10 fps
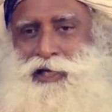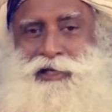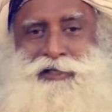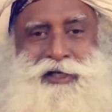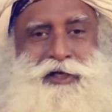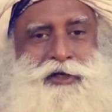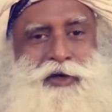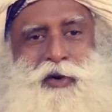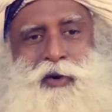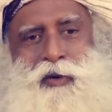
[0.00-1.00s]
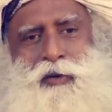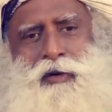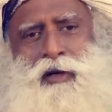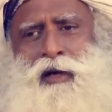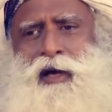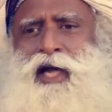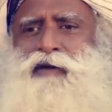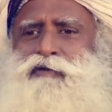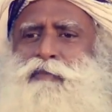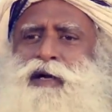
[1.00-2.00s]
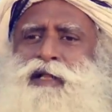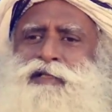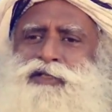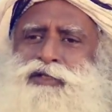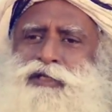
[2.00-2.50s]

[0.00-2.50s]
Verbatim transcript: has entered the hole, everybody